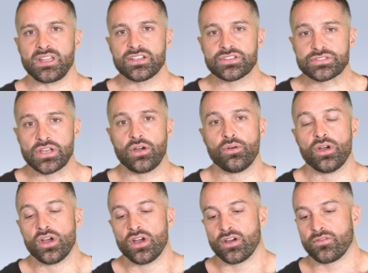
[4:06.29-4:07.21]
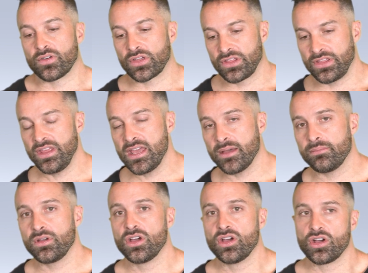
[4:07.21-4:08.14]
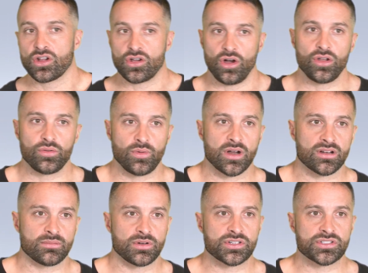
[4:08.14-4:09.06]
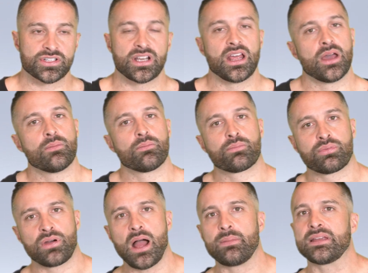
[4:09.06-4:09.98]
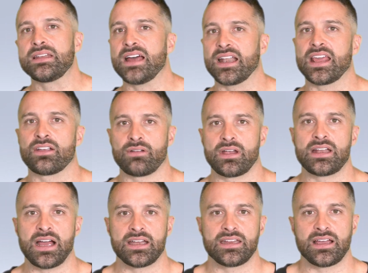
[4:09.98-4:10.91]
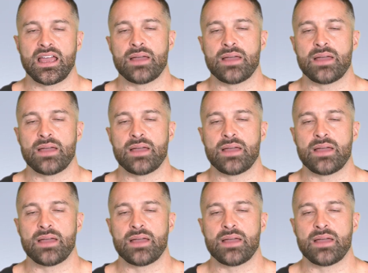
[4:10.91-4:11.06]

So for them, cold water immersion, probably not a great idea.